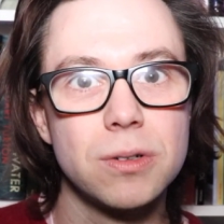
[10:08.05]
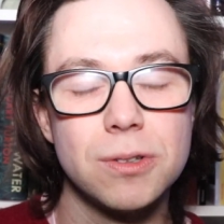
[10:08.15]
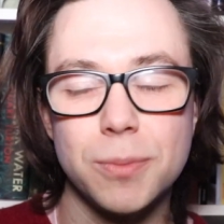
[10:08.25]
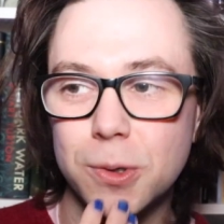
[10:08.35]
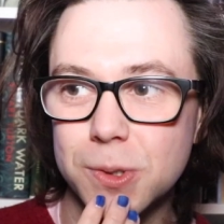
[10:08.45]

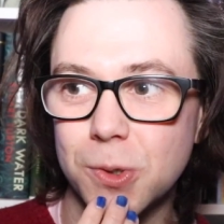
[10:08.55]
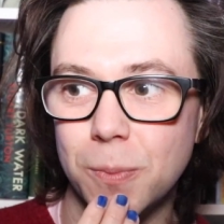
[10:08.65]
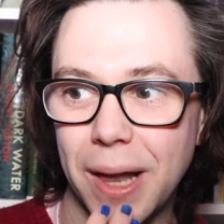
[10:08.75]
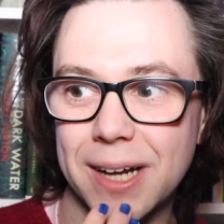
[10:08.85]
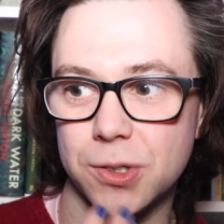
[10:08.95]
The book was
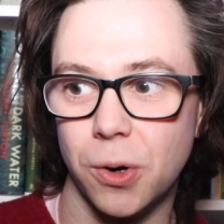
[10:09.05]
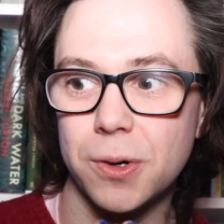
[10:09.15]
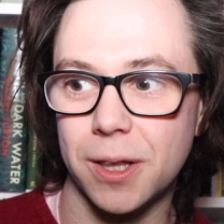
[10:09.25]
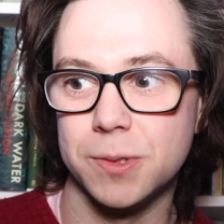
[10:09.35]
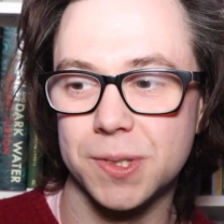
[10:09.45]
called Black
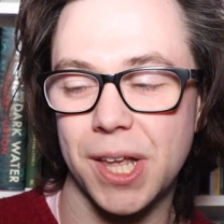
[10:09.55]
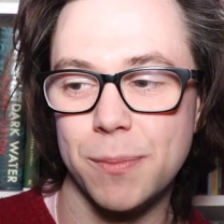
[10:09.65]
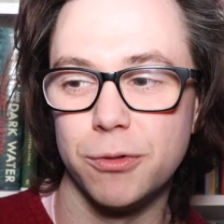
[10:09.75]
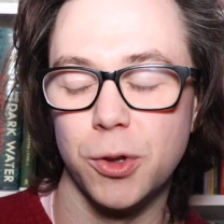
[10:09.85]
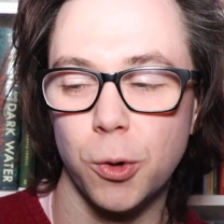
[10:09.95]
Dog. That was the
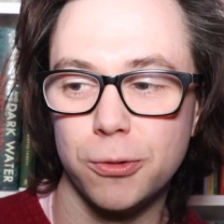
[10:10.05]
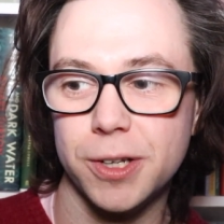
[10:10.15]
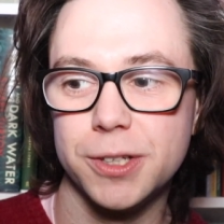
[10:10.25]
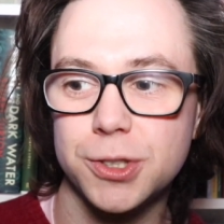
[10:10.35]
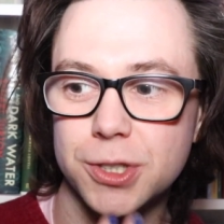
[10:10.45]
name of the
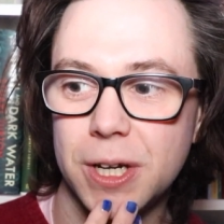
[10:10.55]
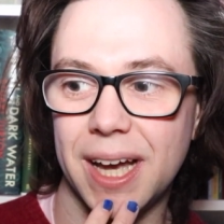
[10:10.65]
orphanage.